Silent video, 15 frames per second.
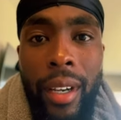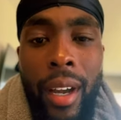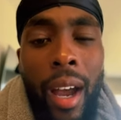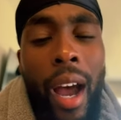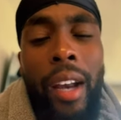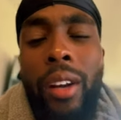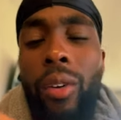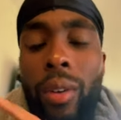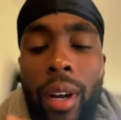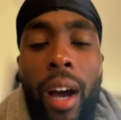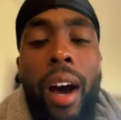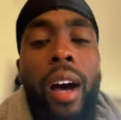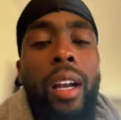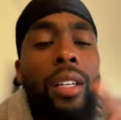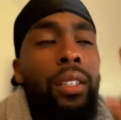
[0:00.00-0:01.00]
I know
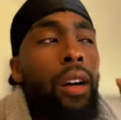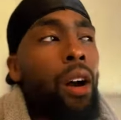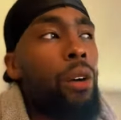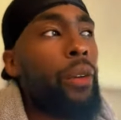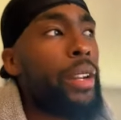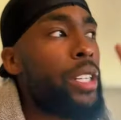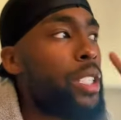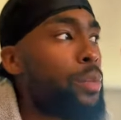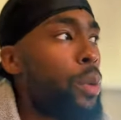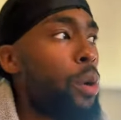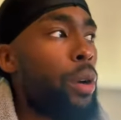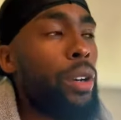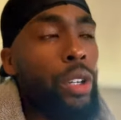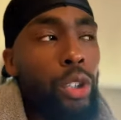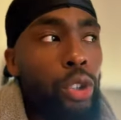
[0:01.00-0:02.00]
God has already
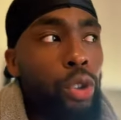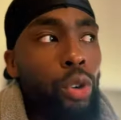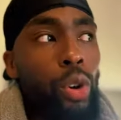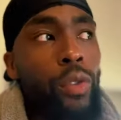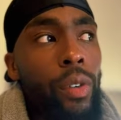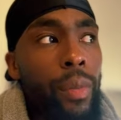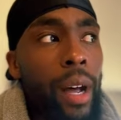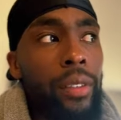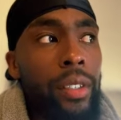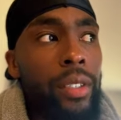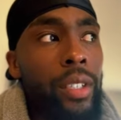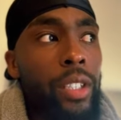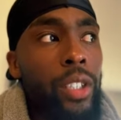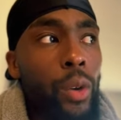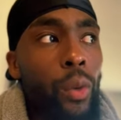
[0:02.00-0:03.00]
spoken the truth about the
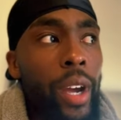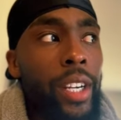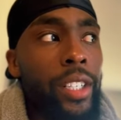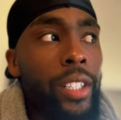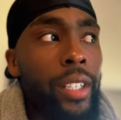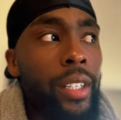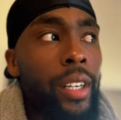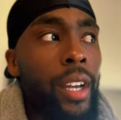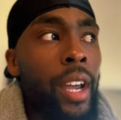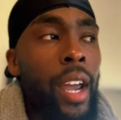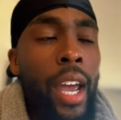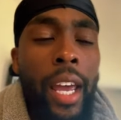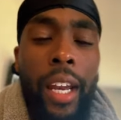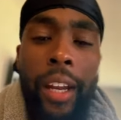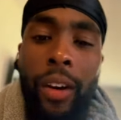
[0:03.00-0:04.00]
situation.
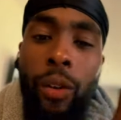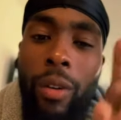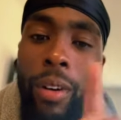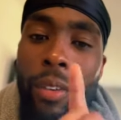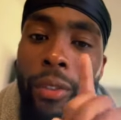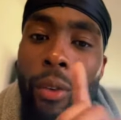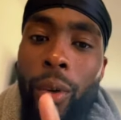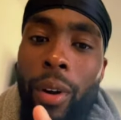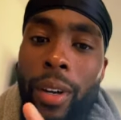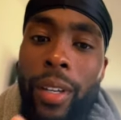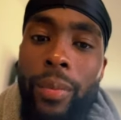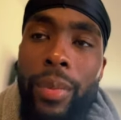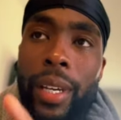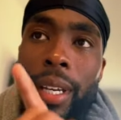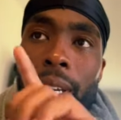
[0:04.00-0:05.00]
And in order for it to
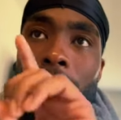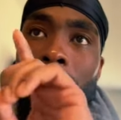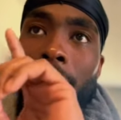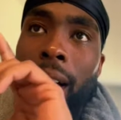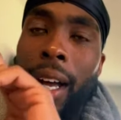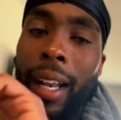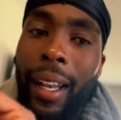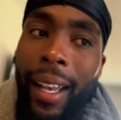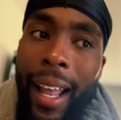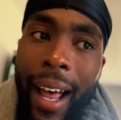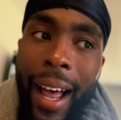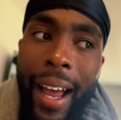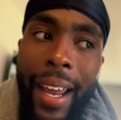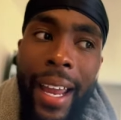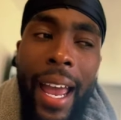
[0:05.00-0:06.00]
be a
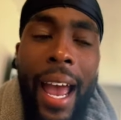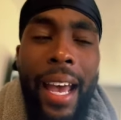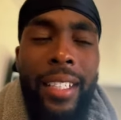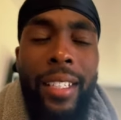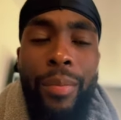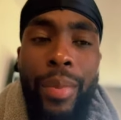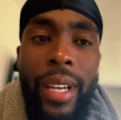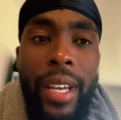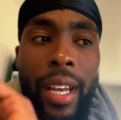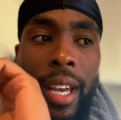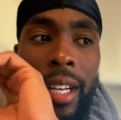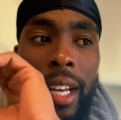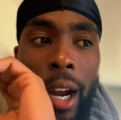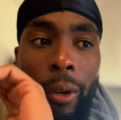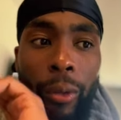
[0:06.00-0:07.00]
lie, it has to be
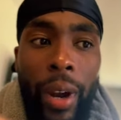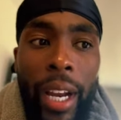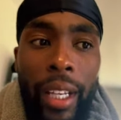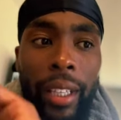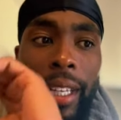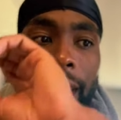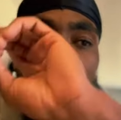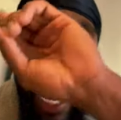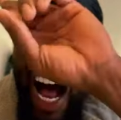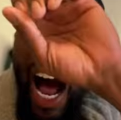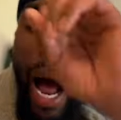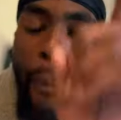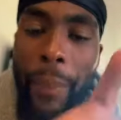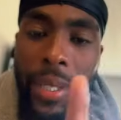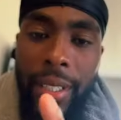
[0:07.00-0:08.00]
directly
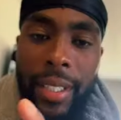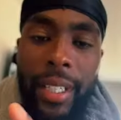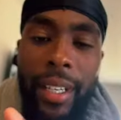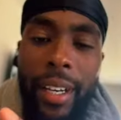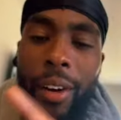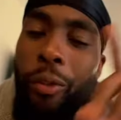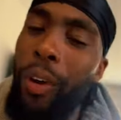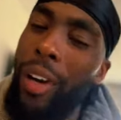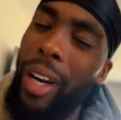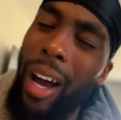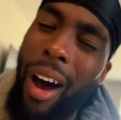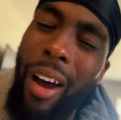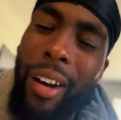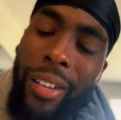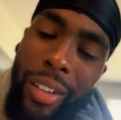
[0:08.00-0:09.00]
opposite of what
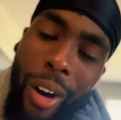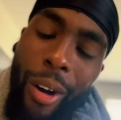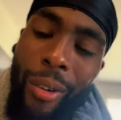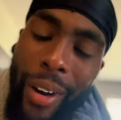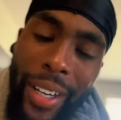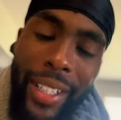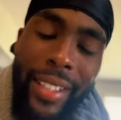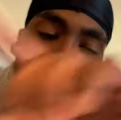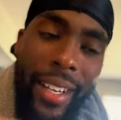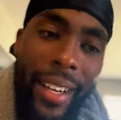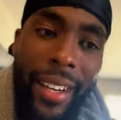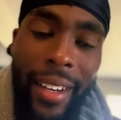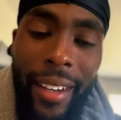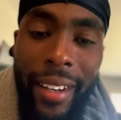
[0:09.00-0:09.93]
God has already said.